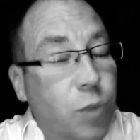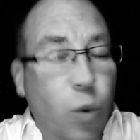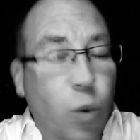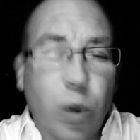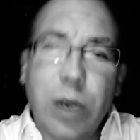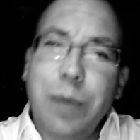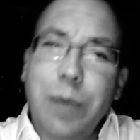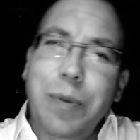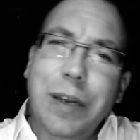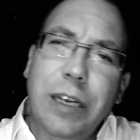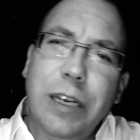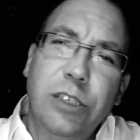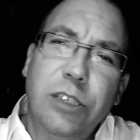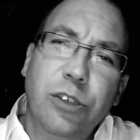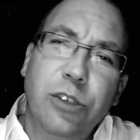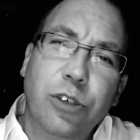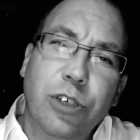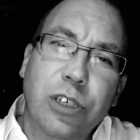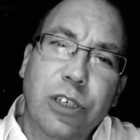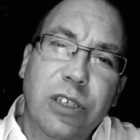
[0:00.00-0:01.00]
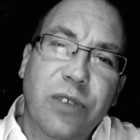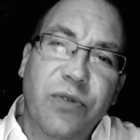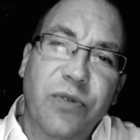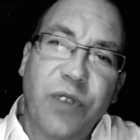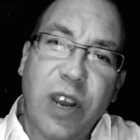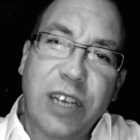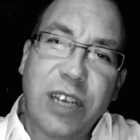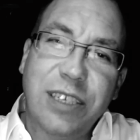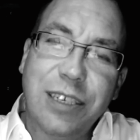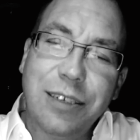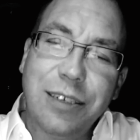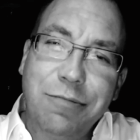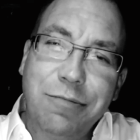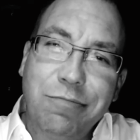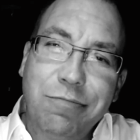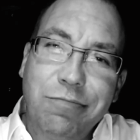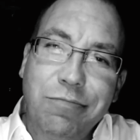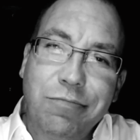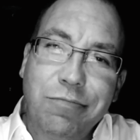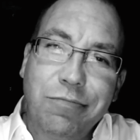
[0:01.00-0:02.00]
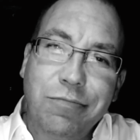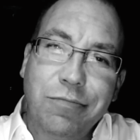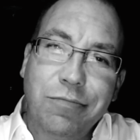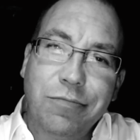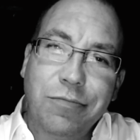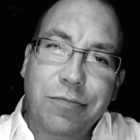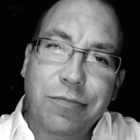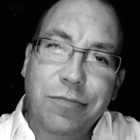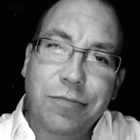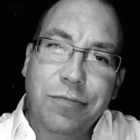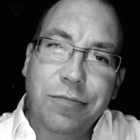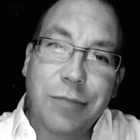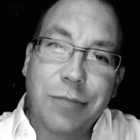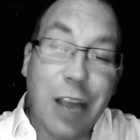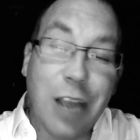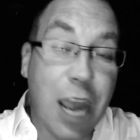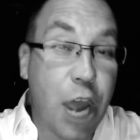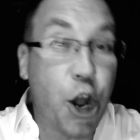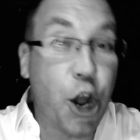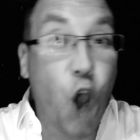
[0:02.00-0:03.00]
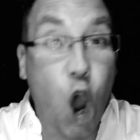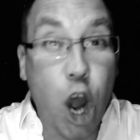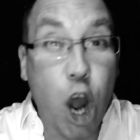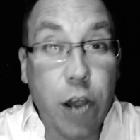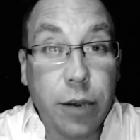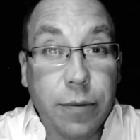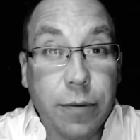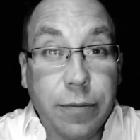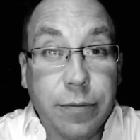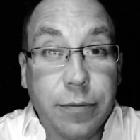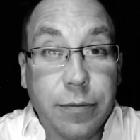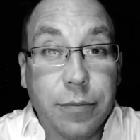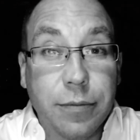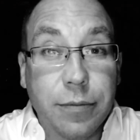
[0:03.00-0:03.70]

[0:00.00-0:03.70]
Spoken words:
But wouldn't it be easier just to face it head on,